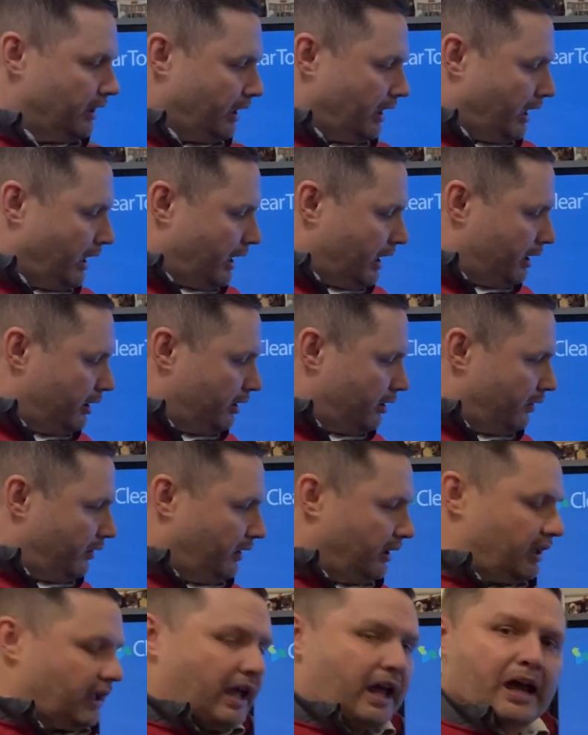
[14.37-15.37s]
And
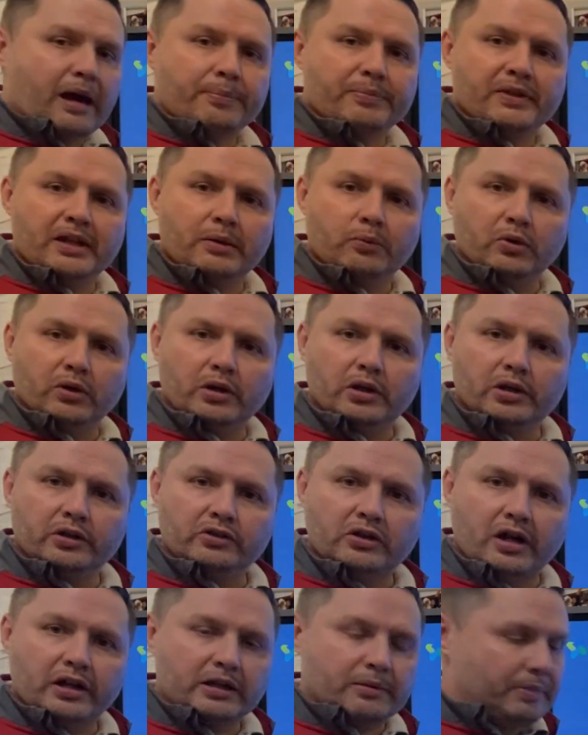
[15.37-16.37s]
the app that we're going
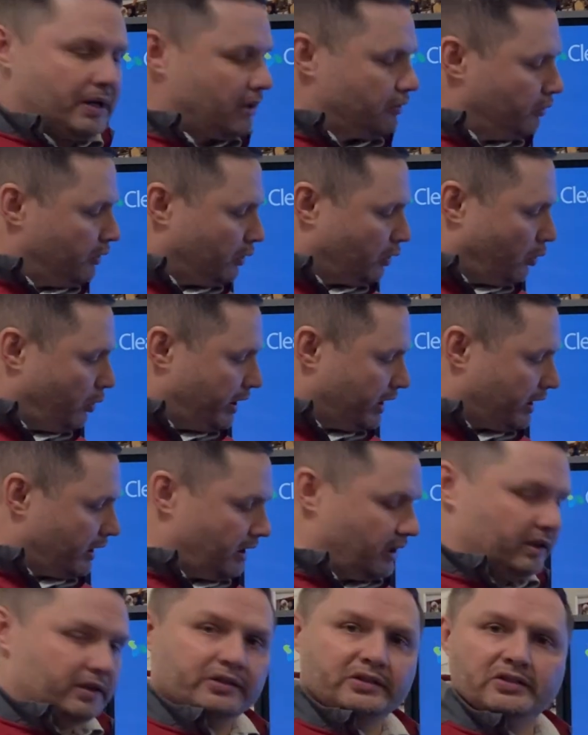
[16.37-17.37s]
to talk about real
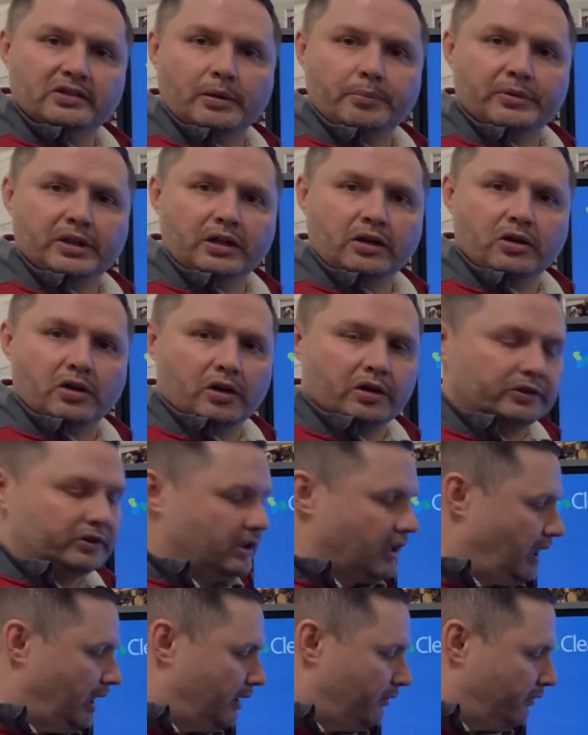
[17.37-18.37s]
quick is something called
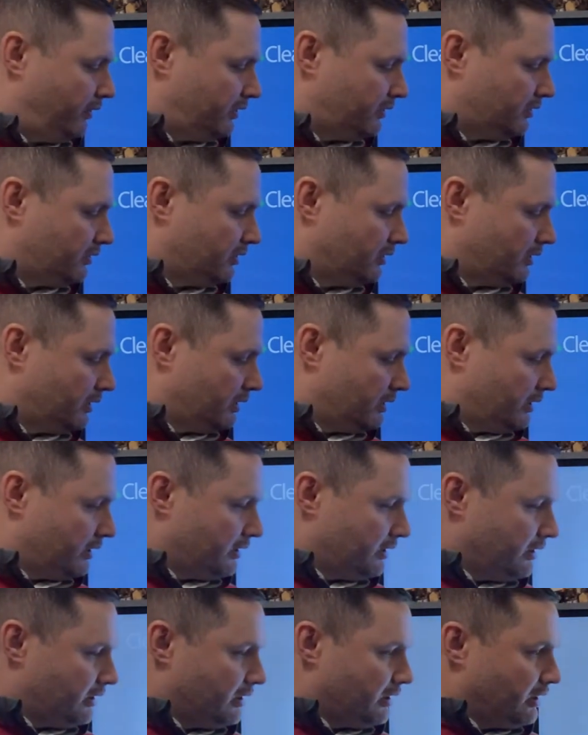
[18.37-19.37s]
Canvas.
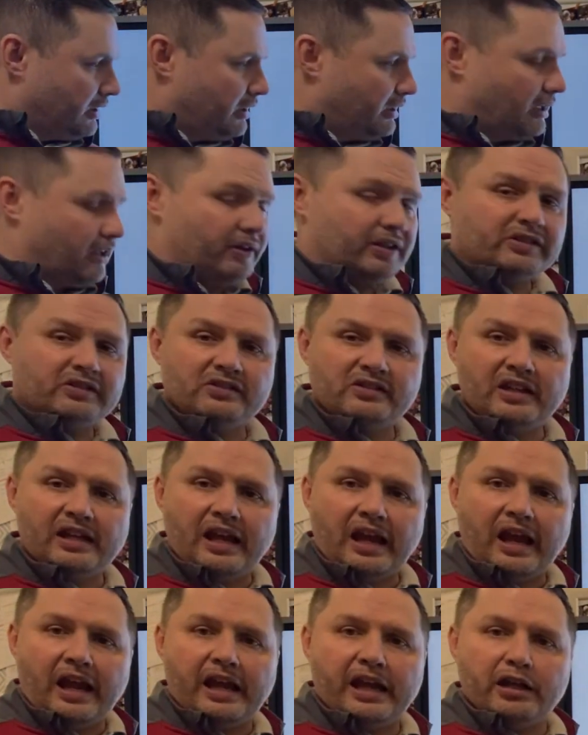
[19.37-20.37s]
Now this is
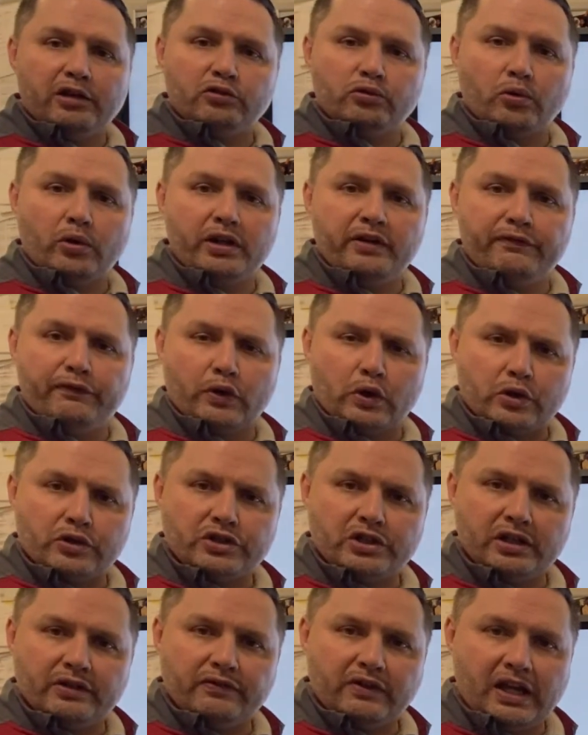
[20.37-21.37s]
the Android
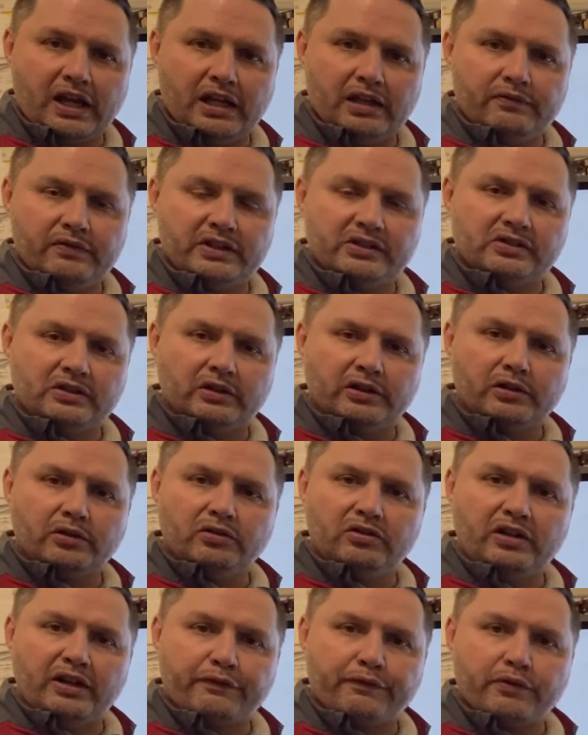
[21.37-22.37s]
version of Canvas, a
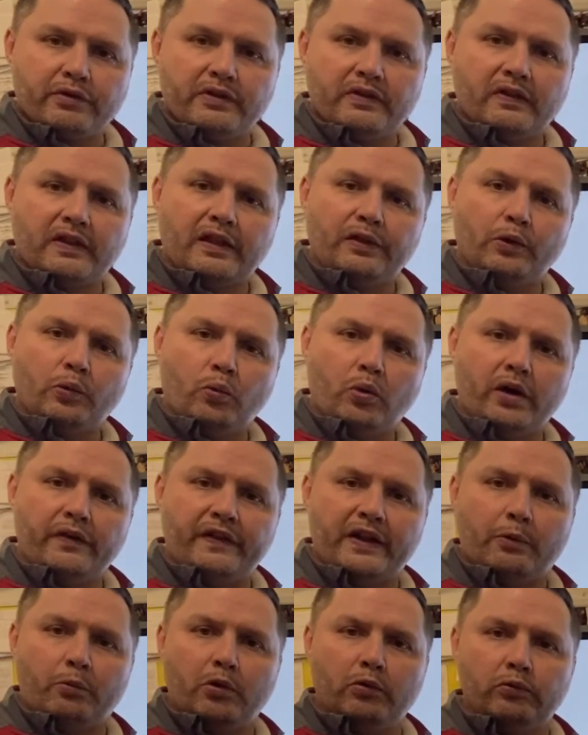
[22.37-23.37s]
little different than the
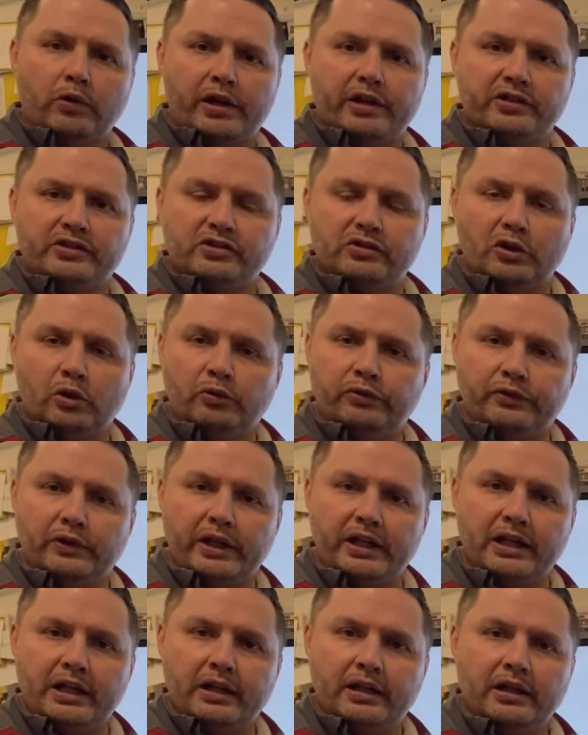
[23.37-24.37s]
one that will run in
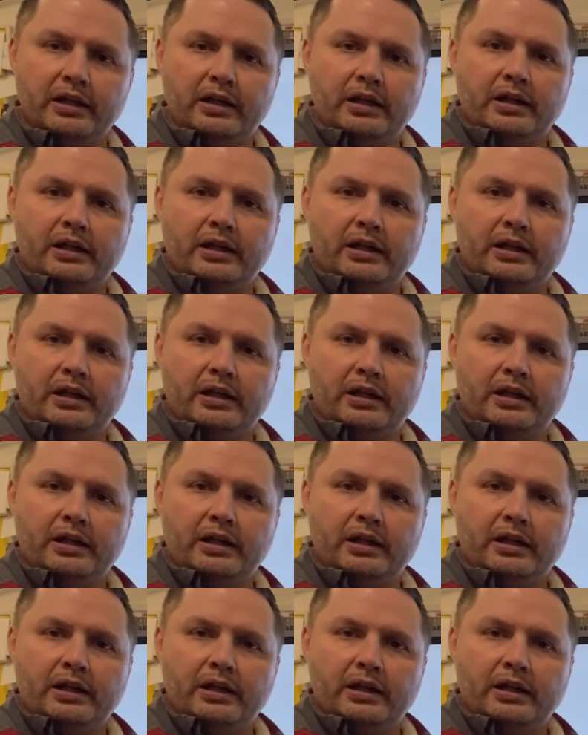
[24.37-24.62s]
Snowflake.